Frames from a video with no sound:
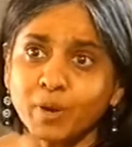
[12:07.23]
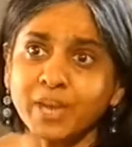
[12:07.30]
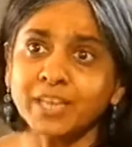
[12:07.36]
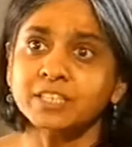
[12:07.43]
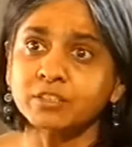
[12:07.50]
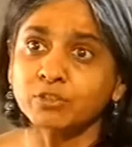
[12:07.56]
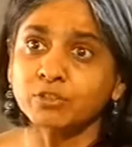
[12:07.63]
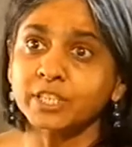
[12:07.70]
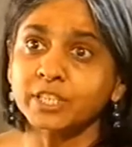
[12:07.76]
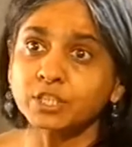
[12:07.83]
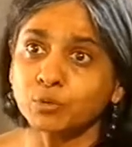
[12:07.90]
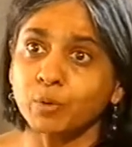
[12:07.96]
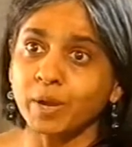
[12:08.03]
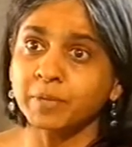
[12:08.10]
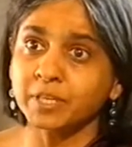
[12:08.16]
23
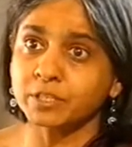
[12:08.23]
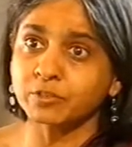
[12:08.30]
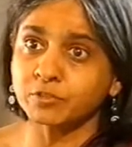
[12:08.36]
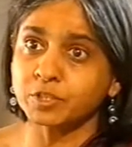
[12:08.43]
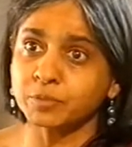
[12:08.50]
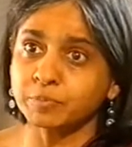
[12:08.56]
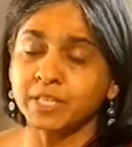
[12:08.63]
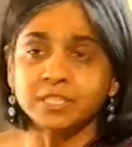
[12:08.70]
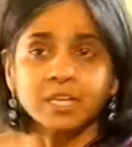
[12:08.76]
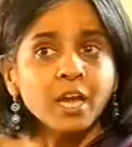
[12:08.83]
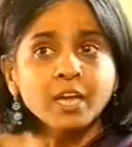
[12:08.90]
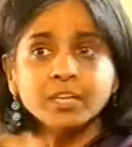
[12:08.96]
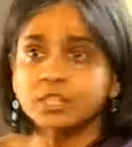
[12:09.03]
square meters of space.